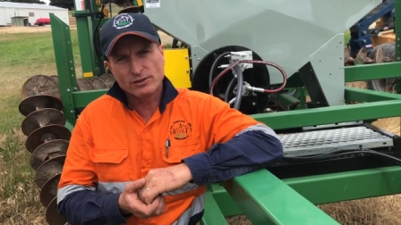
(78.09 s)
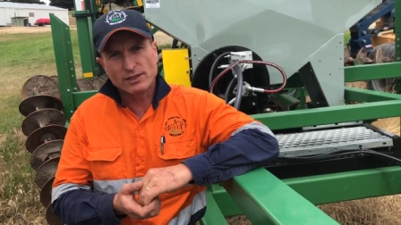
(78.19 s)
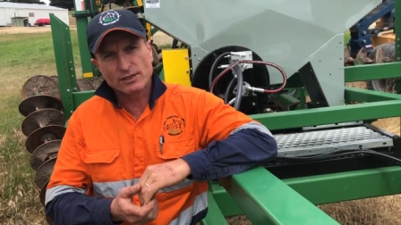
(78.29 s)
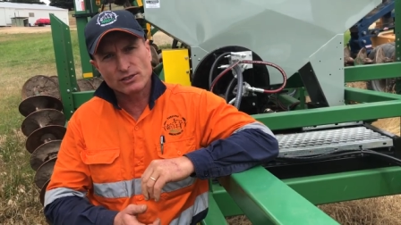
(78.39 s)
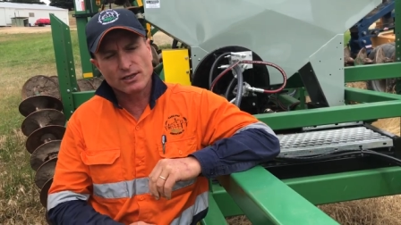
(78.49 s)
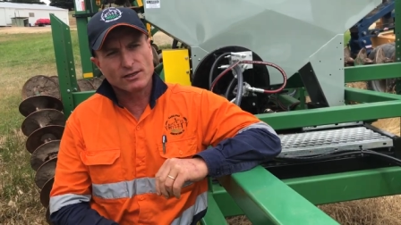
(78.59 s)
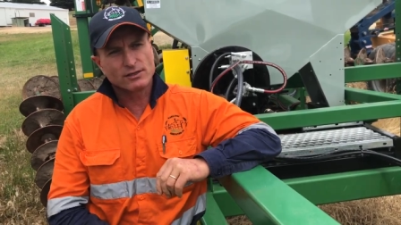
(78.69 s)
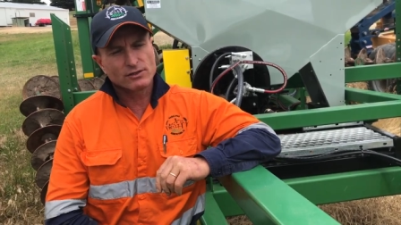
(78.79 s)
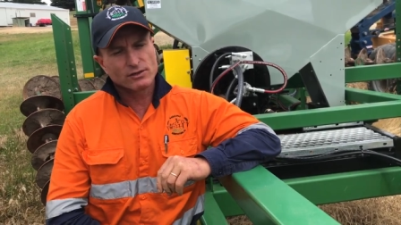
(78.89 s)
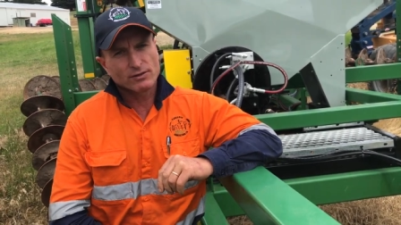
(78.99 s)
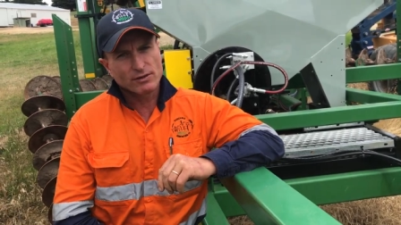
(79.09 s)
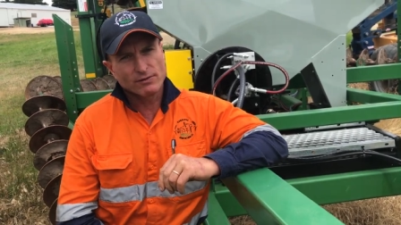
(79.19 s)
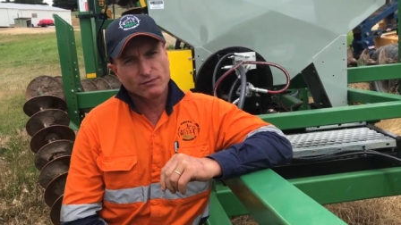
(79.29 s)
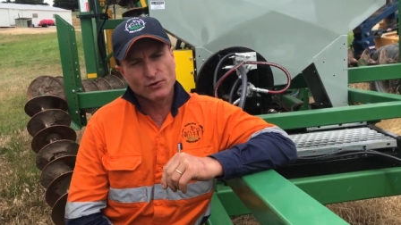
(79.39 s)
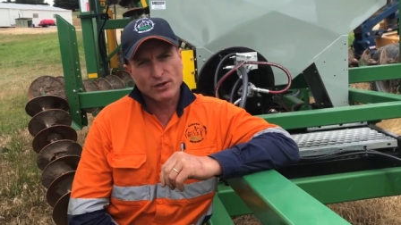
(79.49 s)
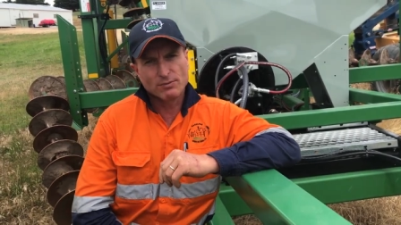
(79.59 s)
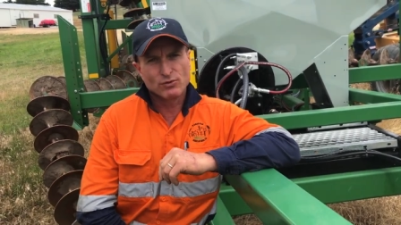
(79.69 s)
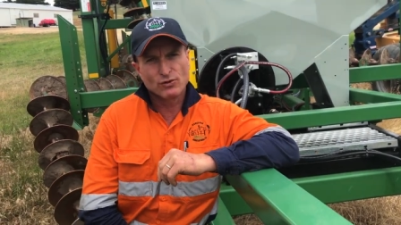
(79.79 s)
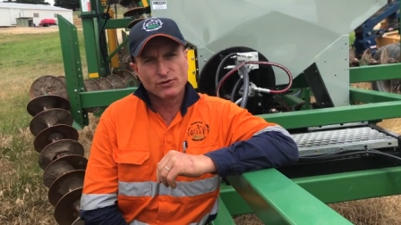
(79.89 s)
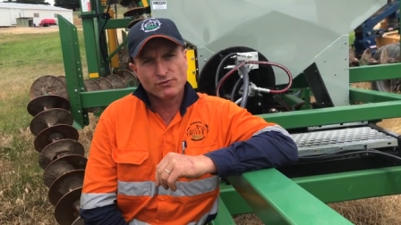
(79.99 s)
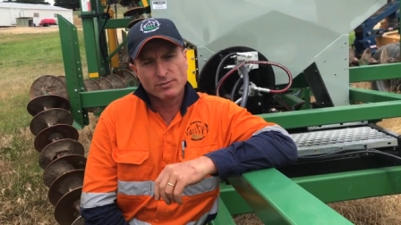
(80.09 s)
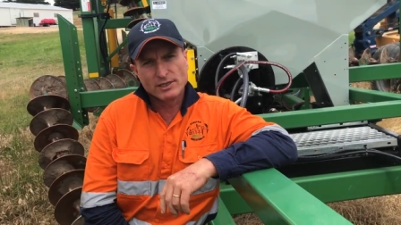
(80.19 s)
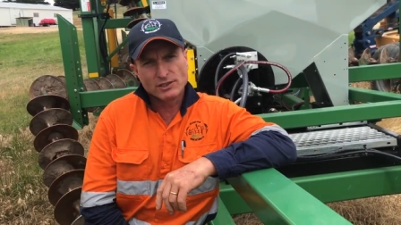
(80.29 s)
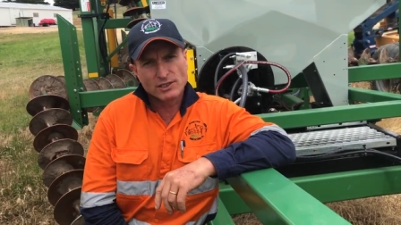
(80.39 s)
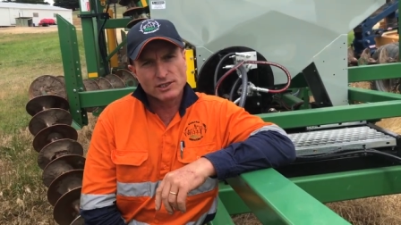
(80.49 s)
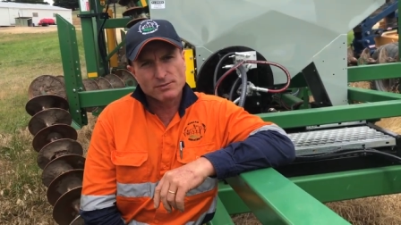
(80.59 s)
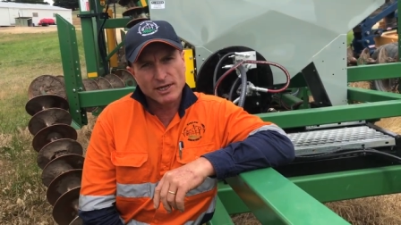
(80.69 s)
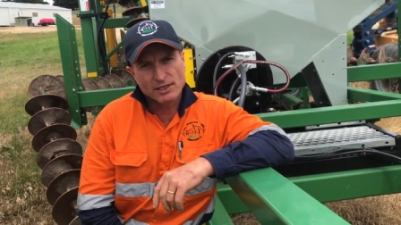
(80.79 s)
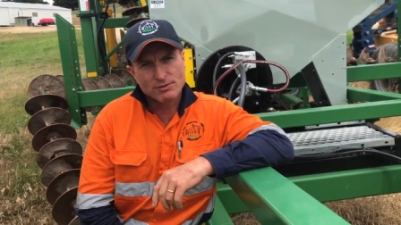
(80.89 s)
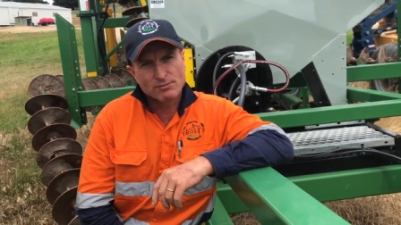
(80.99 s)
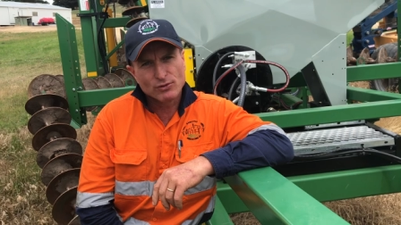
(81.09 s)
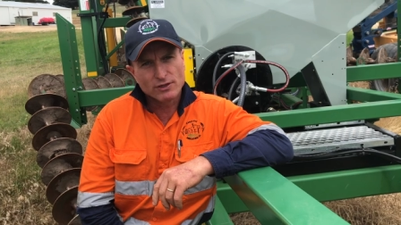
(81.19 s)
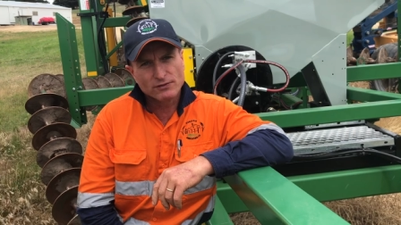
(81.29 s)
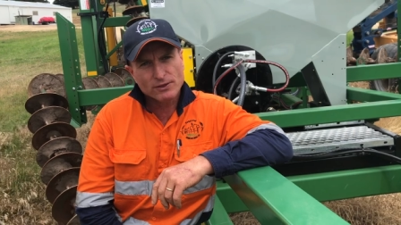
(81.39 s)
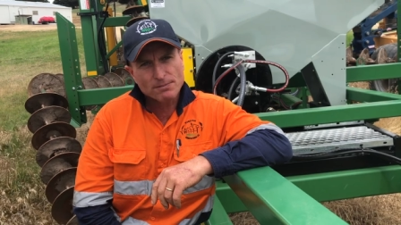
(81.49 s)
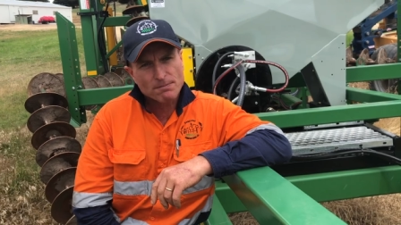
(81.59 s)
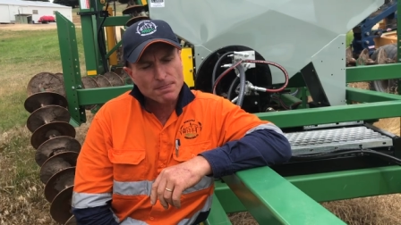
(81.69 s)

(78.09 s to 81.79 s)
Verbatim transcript: You know, so that's very important from a disease management point of view.